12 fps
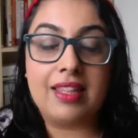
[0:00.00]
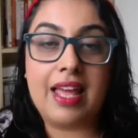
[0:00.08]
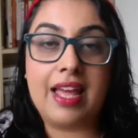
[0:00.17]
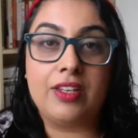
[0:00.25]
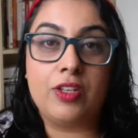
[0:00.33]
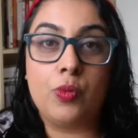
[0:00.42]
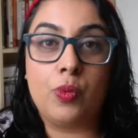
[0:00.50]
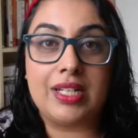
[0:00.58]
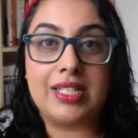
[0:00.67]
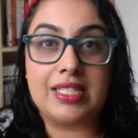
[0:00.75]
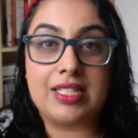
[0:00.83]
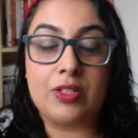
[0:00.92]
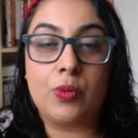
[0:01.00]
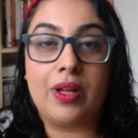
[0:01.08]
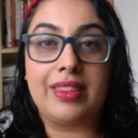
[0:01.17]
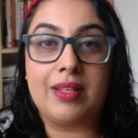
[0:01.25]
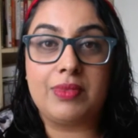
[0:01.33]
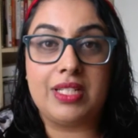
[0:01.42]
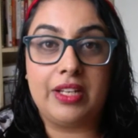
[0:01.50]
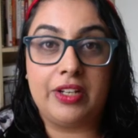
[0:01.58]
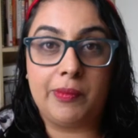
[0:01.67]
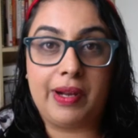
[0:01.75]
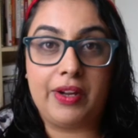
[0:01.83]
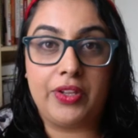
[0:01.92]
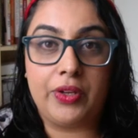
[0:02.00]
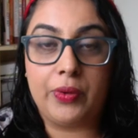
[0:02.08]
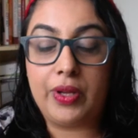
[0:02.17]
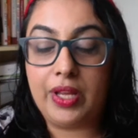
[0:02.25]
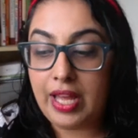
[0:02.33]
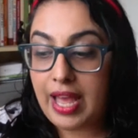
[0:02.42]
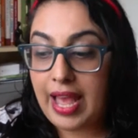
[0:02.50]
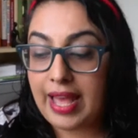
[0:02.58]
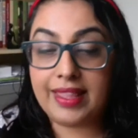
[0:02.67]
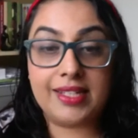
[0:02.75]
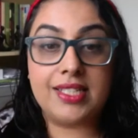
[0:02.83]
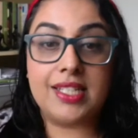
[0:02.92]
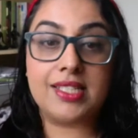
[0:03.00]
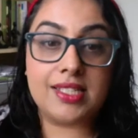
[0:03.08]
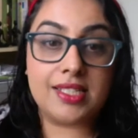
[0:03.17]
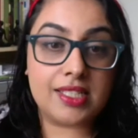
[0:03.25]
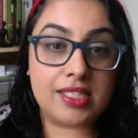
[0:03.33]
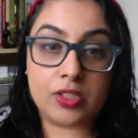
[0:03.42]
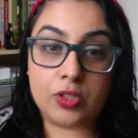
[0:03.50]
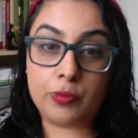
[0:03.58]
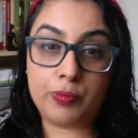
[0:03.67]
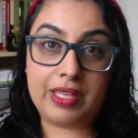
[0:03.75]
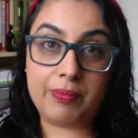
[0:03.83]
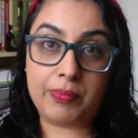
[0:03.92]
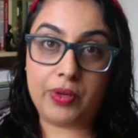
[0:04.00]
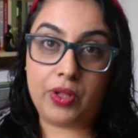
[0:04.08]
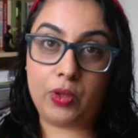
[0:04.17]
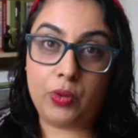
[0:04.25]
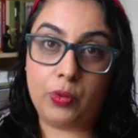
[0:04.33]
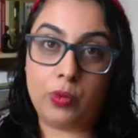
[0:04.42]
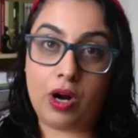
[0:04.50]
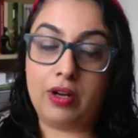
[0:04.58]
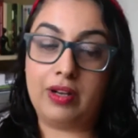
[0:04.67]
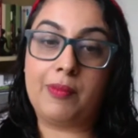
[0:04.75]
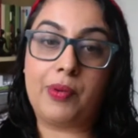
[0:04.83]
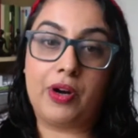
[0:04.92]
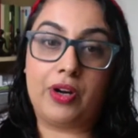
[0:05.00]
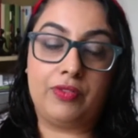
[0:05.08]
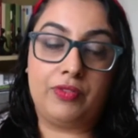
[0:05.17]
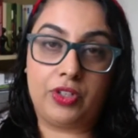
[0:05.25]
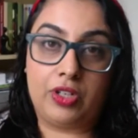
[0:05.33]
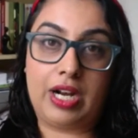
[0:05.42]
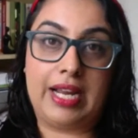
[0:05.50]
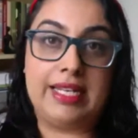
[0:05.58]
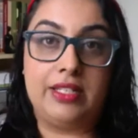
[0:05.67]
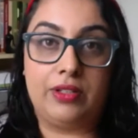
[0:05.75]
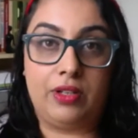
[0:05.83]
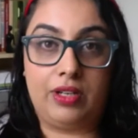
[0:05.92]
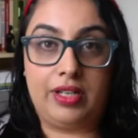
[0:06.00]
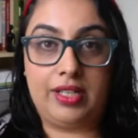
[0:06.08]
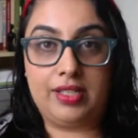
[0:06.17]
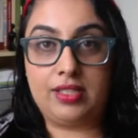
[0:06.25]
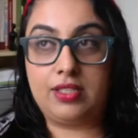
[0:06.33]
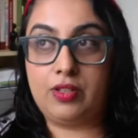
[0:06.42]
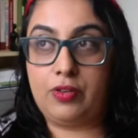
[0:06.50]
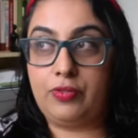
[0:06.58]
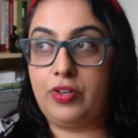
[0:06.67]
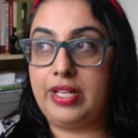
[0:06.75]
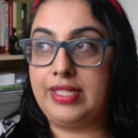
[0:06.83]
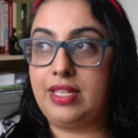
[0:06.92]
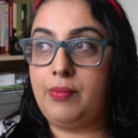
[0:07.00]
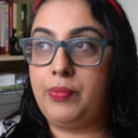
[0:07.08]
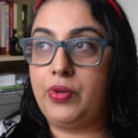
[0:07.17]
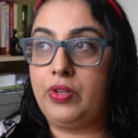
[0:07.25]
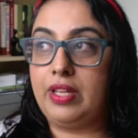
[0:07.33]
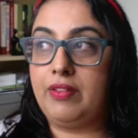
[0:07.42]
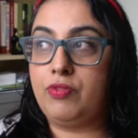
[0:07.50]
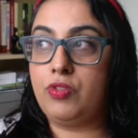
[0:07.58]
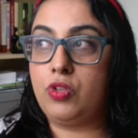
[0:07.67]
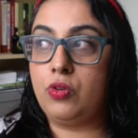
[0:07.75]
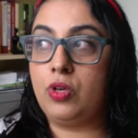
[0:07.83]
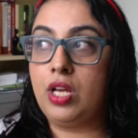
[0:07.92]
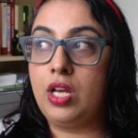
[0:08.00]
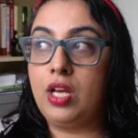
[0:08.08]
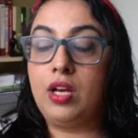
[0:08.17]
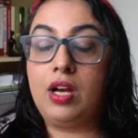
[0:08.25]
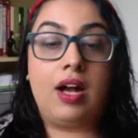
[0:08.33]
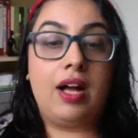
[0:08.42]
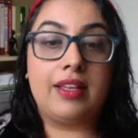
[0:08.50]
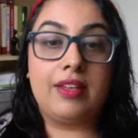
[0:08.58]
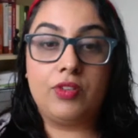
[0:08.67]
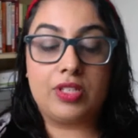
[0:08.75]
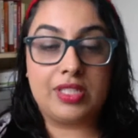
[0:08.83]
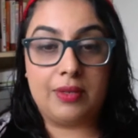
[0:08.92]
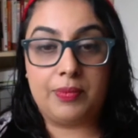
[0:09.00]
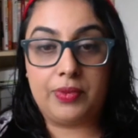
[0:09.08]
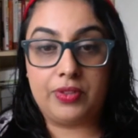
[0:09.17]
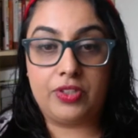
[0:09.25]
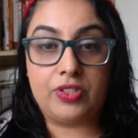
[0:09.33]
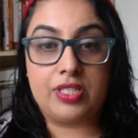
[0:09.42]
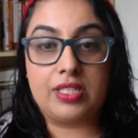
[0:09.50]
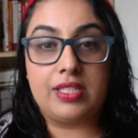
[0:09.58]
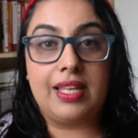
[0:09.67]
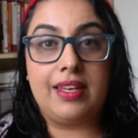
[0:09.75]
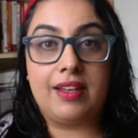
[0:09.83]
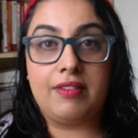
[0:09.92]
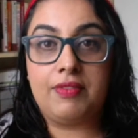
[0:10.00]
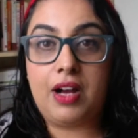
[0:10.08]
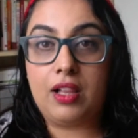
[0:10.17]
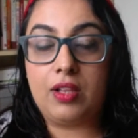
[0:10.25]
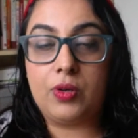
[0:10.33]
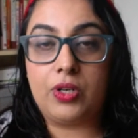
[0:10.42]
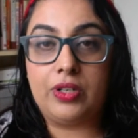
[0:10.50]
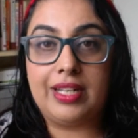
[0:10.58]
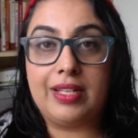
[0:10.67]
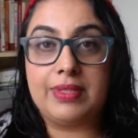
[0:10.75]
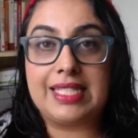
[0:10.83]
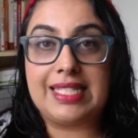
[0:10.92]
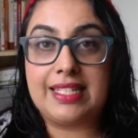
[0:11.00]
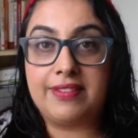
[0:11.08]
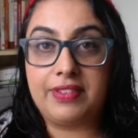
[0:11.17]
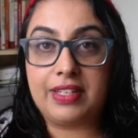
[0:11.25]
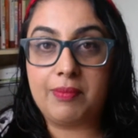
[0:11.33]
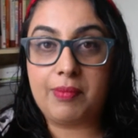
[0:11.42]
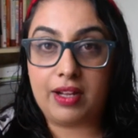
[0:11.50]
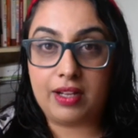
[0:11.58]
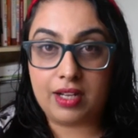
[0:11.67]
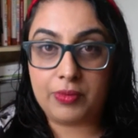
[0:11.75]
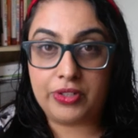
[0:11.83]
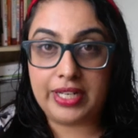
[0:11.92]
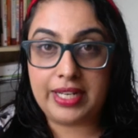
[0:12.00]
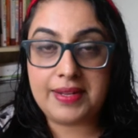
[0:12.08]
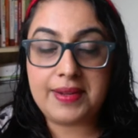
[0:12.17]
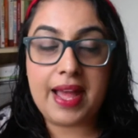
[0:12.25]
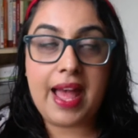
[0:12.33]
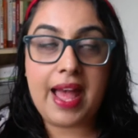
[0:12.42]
And you want them to hear about you. And that doesn't exclude people who are not part of your ideal audience. So for example, I'll give you an example. There's this lady I follow. Her name is Tiffany Montgomery.